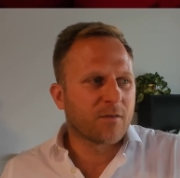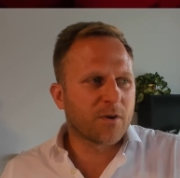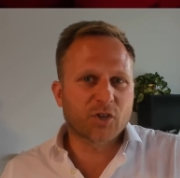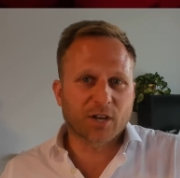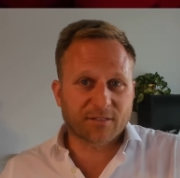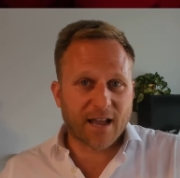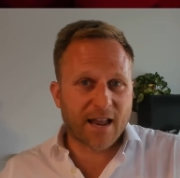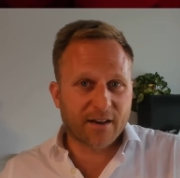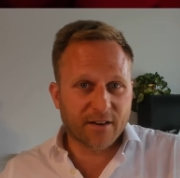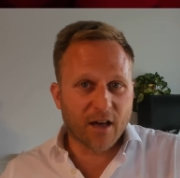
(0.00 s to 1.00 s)
We just
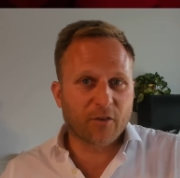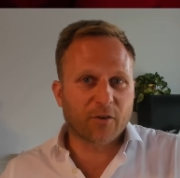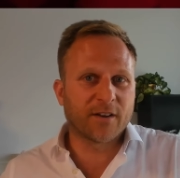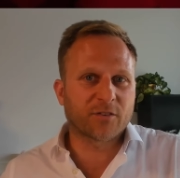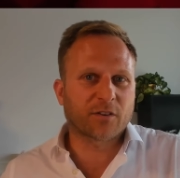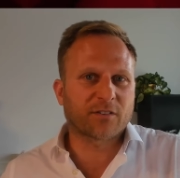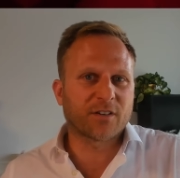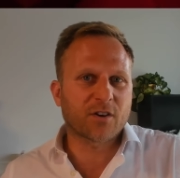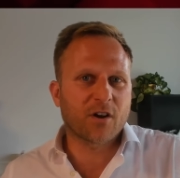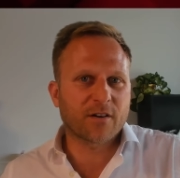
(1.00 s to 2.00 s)
added another
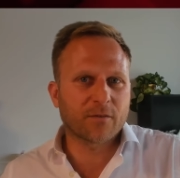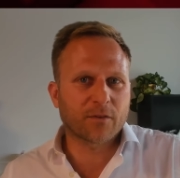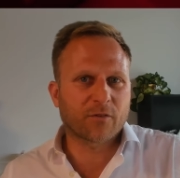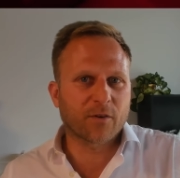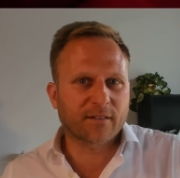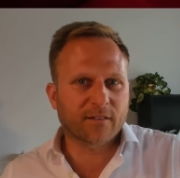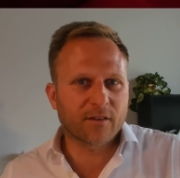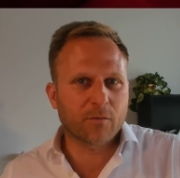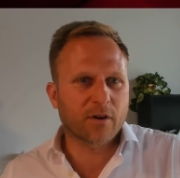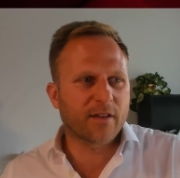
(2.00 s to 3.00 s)
interesting target with
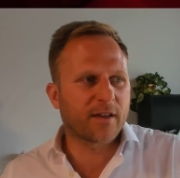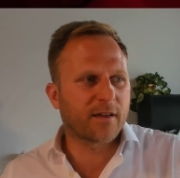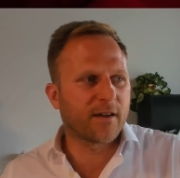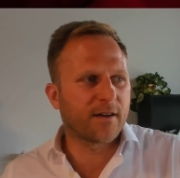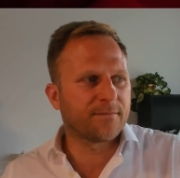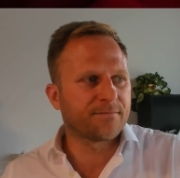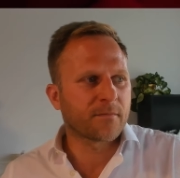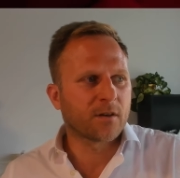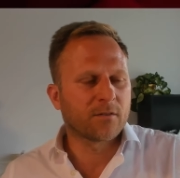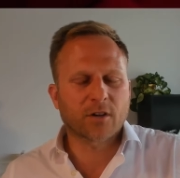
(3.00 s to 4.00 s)
Grizzly where they uh,
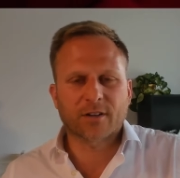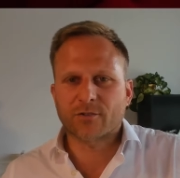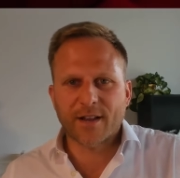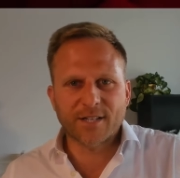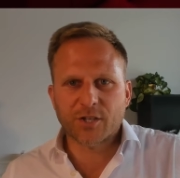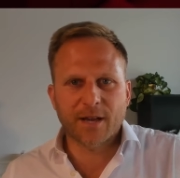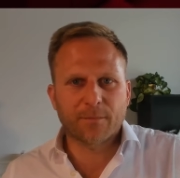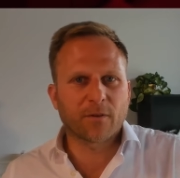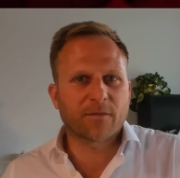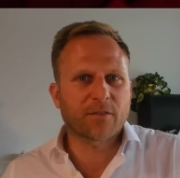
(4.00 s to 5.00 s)
took a trench
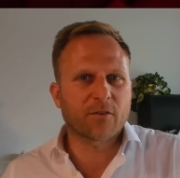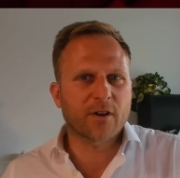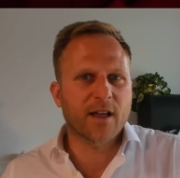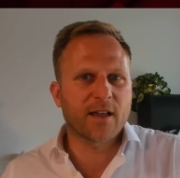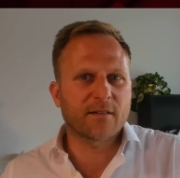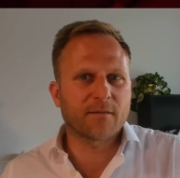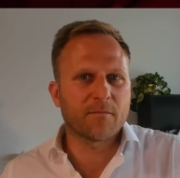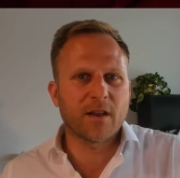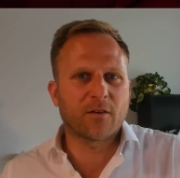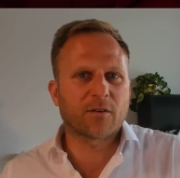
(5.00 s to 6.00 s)
sample of 38
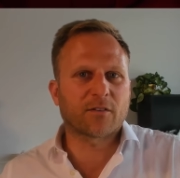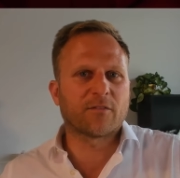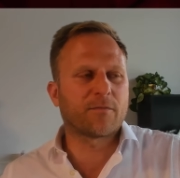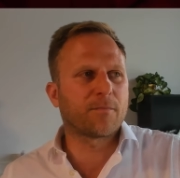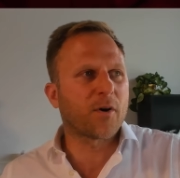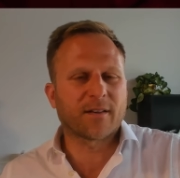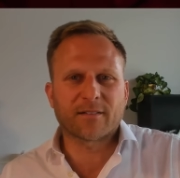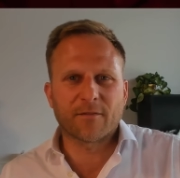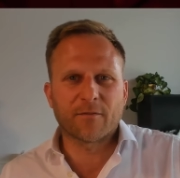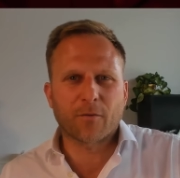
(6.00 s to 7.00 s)
meters of
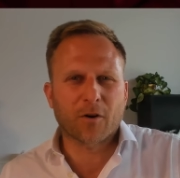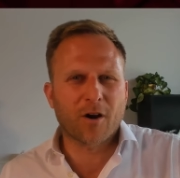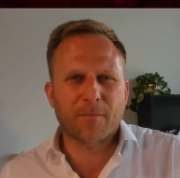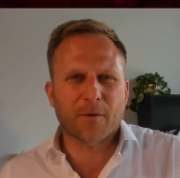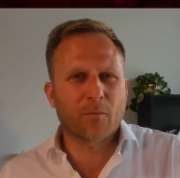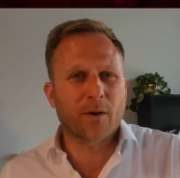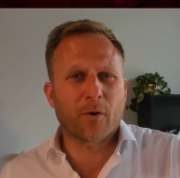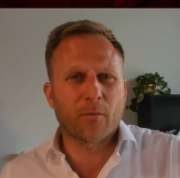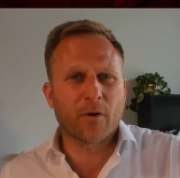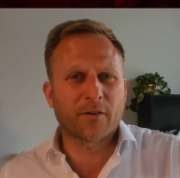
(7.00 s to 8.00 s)
0.74 copper and
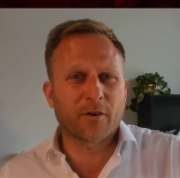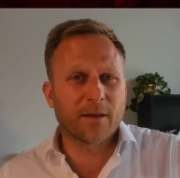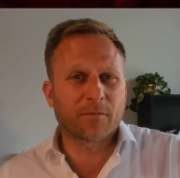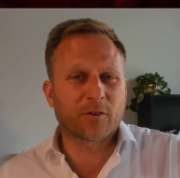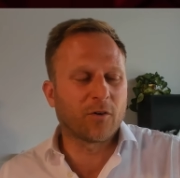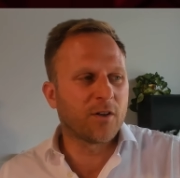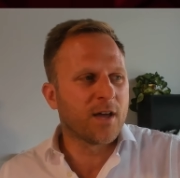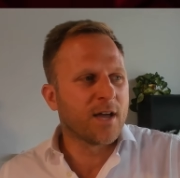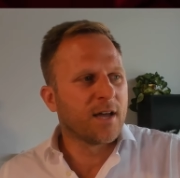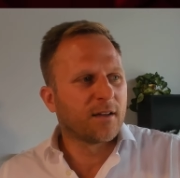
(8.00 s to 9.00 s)
1.1 grams gold.
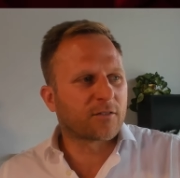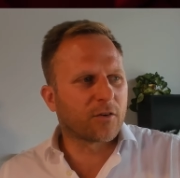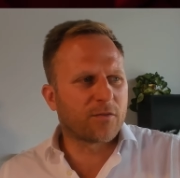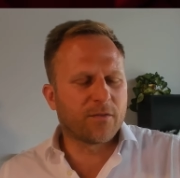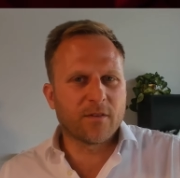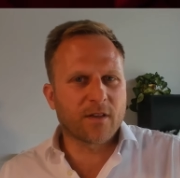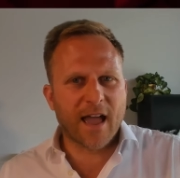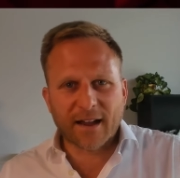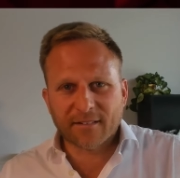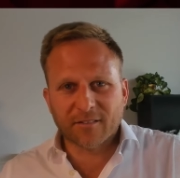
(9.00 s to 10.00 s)
So
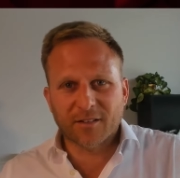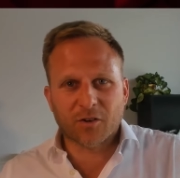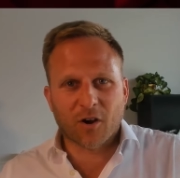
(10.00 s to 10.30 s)
excellent